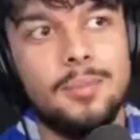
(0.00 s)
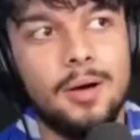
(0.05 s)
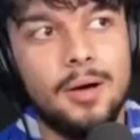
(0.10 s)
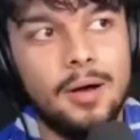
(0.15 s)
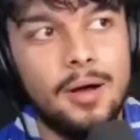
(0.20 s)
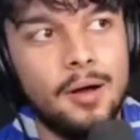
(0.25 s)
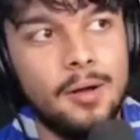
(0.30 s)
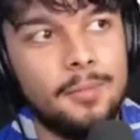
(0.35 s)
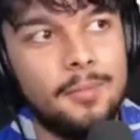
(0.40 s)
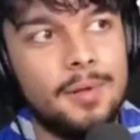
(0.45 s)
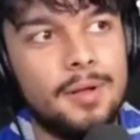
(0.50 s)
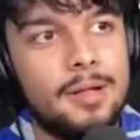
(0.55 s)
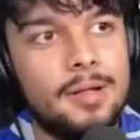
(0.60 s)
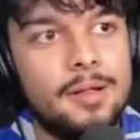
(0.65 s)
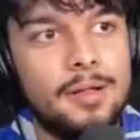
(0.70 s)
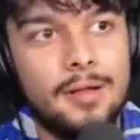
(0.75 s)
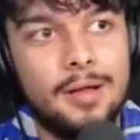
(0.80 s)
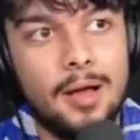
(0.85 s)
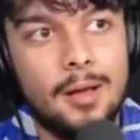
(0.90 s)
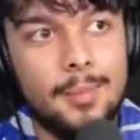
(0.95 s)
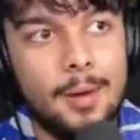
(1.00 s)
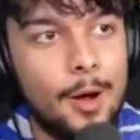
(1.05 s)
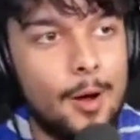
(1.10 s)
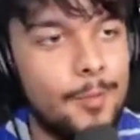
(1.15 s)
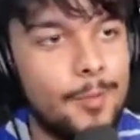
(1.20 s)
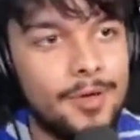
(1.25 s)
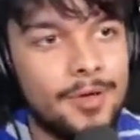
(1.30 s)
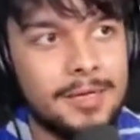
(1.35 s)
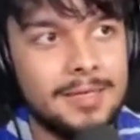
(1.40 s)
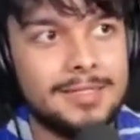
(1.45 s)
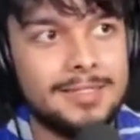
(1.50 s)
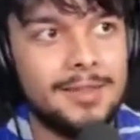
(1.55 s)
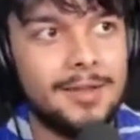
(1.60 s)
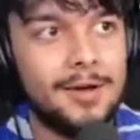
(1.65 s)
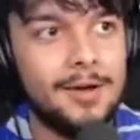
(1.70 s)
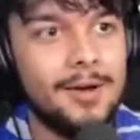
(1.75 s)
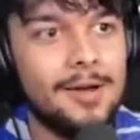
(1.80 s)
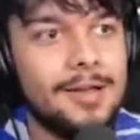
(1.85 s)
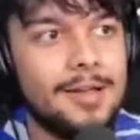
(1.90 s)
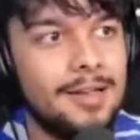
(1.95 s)
but um, I'm hoping it's
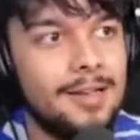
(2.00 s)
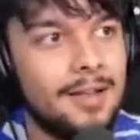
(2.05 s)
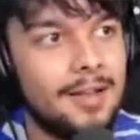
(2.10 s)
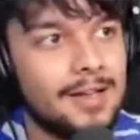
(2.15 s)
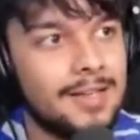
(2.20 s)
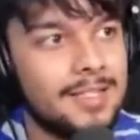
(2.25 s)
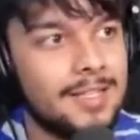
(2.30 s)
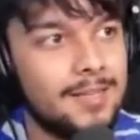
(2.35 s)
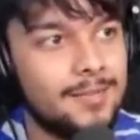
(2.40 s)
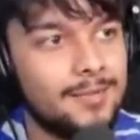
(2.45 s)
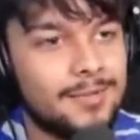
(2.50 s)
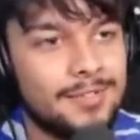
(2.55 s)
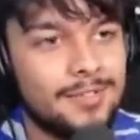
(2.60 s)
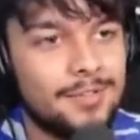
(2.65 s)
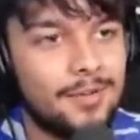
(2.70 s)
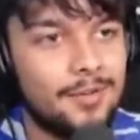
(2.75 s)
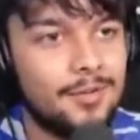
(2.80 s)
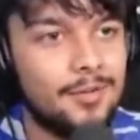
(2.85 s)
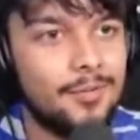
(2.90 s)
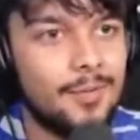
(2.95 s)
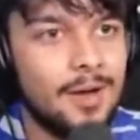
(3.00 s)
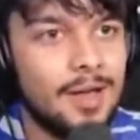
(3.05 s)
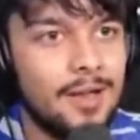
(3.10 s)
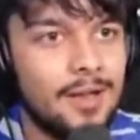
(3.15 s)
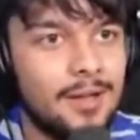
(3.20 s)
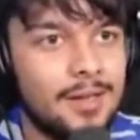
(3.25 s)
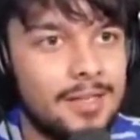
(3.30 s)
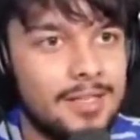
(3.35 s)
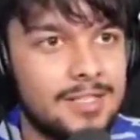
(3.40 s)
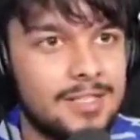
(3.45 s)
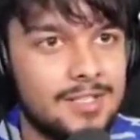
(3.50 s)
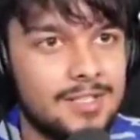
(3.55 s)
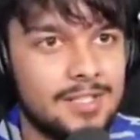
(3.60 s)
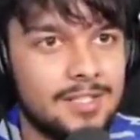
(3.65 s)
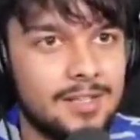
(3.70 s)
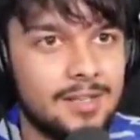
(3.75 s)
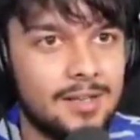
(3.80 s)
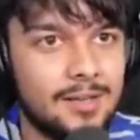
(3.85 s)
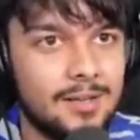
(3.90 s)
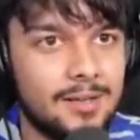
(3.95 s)
not like Southwest Florida where like it's
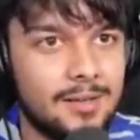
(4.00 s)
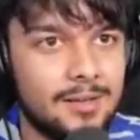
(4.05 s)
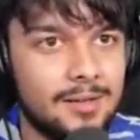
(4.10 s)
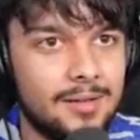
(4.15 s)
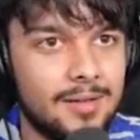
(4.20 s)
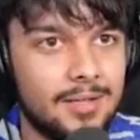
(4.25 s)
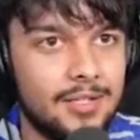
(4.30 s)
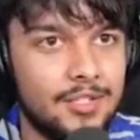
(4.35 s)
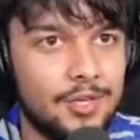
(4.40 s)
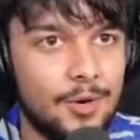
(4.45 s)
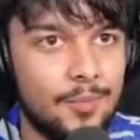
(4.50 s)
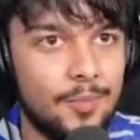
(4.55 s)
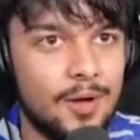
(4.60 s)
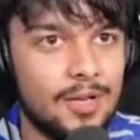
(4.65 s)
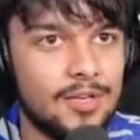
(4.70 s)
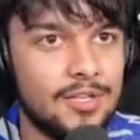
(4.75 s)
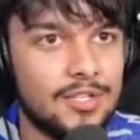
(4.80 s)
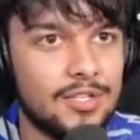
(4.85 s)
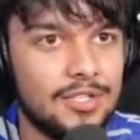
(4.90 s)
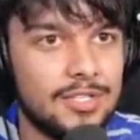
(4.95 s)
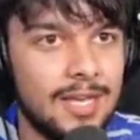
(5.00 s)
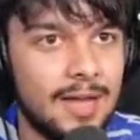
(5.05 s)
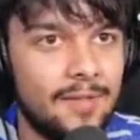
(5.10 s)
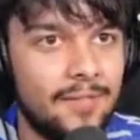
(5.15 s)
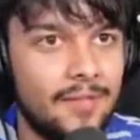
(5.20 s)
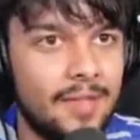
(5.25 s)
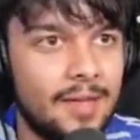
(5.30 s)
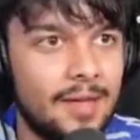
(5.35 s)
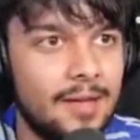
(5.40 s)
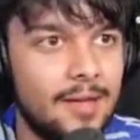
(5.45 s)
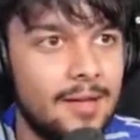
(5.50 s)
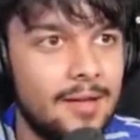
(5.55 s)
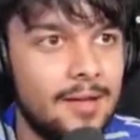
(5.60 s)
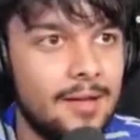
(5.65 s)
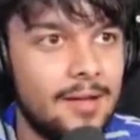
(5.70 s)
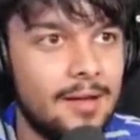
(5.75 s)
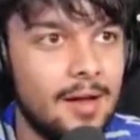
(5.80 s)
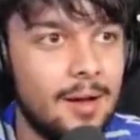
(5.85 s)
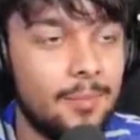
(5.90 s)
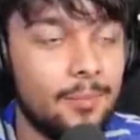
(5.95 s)
just a, a job where you just stand there.
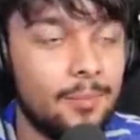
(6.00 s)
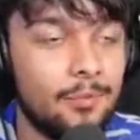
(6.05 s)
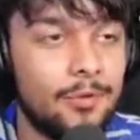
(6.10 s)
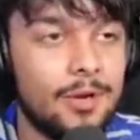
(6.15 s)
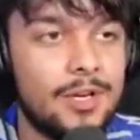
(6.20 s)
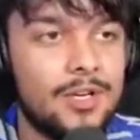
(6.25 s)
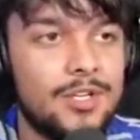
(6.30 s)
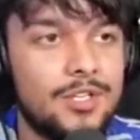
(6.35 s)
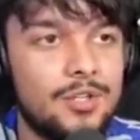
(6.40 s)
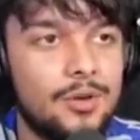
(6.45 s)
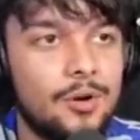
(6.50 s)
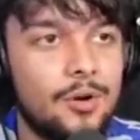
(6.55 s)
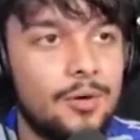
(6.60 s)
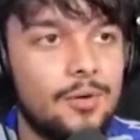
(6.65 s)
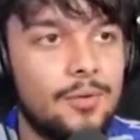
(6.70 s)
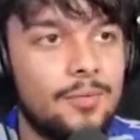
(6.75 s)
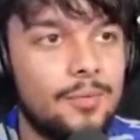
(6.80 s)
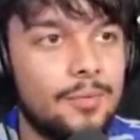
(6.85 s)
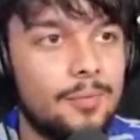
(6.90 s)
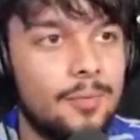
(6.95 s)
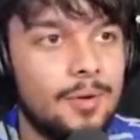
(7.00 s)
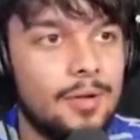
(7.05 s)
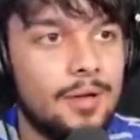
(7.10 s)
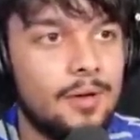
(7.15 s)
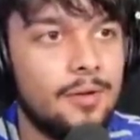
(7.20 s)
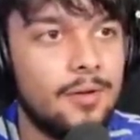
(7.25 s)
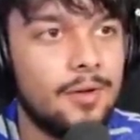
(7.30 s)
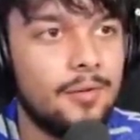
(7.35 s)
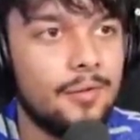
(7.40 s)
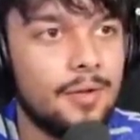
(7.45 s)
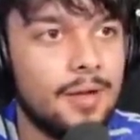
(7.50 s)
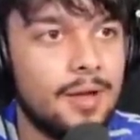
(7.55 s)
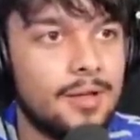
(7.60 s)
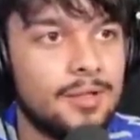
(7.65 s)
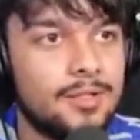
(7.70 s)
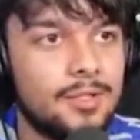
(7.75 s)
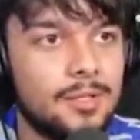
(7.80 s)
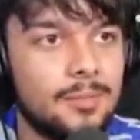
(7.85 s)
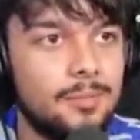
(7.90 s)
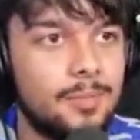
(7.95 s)
I'm pretty sure that we're going over
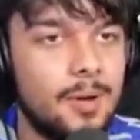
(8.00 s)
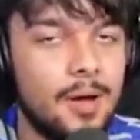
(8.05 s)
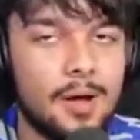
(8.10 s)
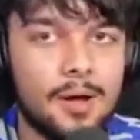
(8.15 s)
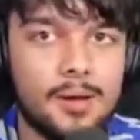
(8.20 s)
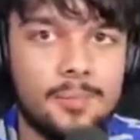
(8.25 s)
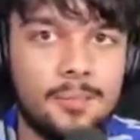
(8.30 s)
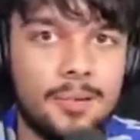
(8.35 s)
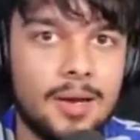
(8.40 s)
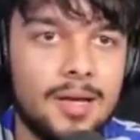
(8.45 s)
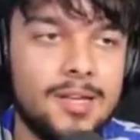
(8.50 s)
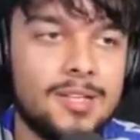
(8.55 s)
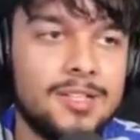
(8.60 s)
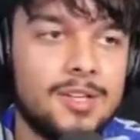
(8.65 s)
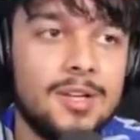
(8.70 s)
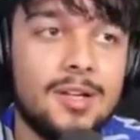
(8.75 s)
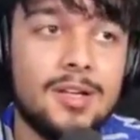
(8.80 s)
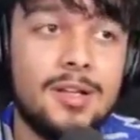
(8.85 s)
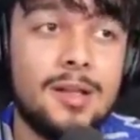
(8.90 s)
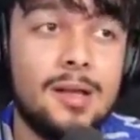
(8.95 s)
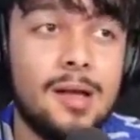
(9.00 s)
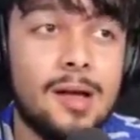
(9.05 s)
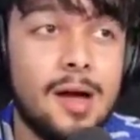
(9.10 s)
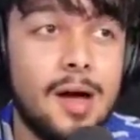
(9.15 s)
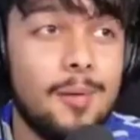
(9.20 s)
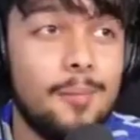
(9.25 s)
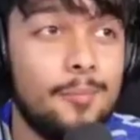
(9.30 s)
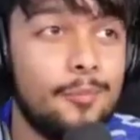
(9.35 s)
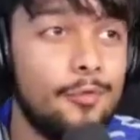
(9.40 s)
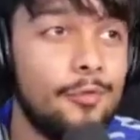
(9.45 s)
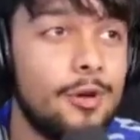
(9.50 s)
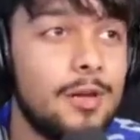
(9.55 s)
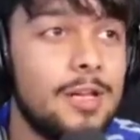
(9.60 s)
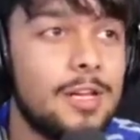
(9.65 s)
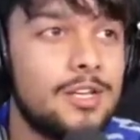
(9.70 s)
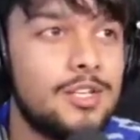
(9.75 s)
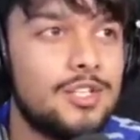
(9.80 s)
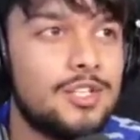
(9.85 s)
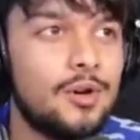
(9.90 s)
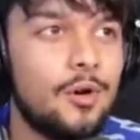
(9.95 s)
here to the burger place. I'm
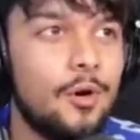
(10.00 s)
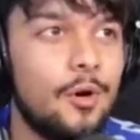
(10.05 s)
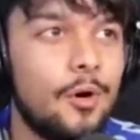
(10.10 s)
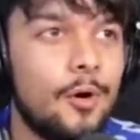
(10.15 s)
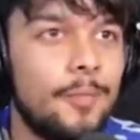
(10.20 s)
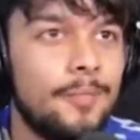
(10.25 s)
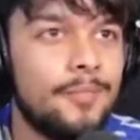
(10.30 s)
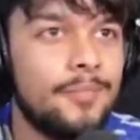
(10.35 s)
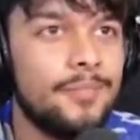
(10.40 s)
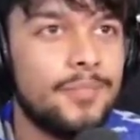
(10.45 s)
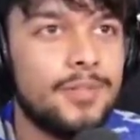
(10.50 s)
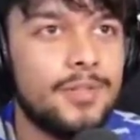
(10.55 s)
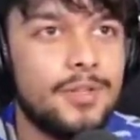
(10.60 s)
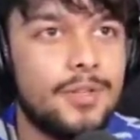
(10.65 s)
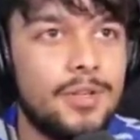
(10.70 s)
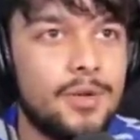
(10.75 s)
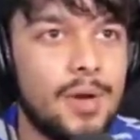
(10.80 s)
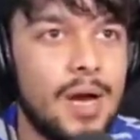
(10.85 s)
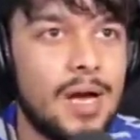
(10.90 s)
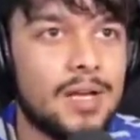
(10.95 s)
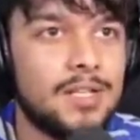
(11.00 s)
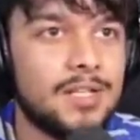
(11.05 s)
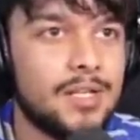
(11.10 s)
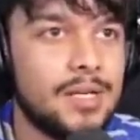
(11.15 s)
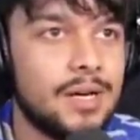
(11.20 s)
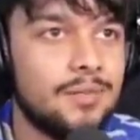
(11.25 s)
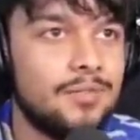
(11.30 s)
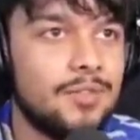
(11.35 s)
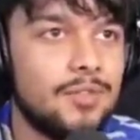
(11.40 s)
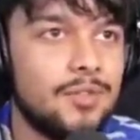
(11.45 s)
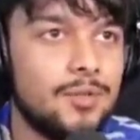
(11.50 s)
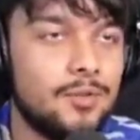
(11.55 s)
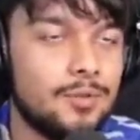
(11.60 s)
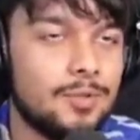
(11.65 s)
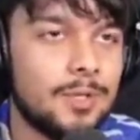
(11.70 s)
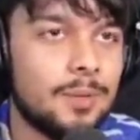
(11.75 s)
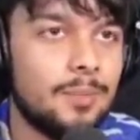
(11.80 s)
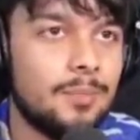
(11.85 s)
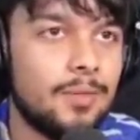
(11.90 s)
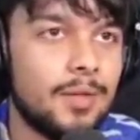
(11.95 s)
pretty sure you actually have to do
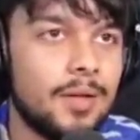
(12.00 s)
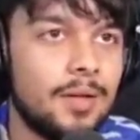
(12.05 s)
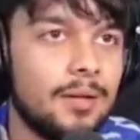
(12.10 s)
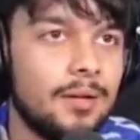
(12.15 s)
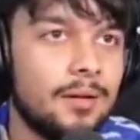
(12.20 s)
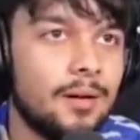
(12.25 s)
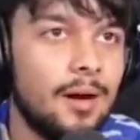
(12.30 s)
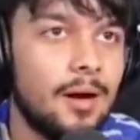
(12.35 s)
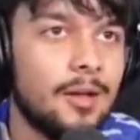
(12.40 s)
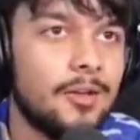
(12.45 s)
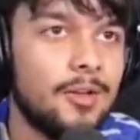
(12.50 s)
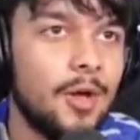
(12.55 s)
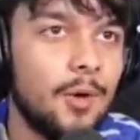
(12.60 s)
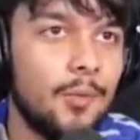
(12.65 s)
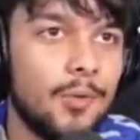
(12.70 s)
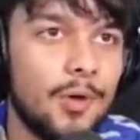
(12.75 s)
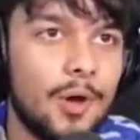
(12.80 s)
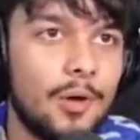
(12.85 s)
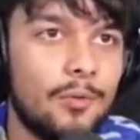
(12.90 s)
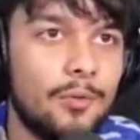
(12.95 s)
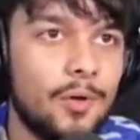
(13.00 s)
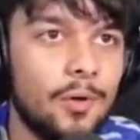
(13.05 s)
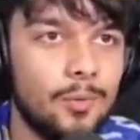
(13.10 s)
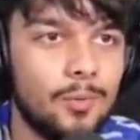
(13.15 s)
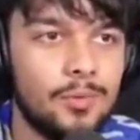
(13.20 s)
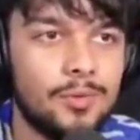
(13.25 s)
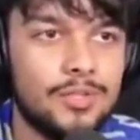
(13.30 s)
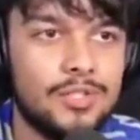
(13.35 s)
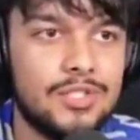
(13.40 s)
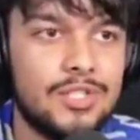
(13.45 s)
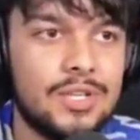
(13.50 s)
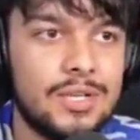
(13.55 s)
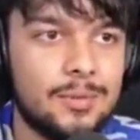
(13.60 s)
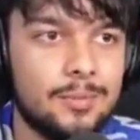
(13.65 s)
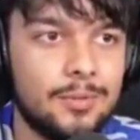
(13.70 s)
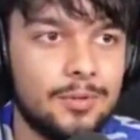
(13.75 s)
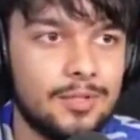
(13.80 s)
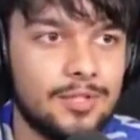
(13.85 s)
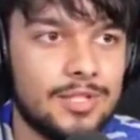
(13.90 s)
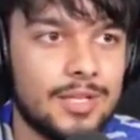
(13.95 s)
something. I don't know though. We'll
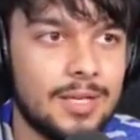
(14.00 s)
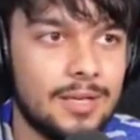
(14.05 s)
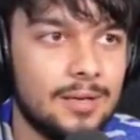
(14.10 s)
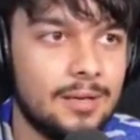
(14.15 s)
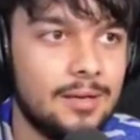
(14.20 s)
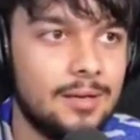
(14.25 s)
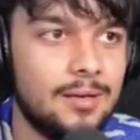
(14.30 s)
see. We'll see.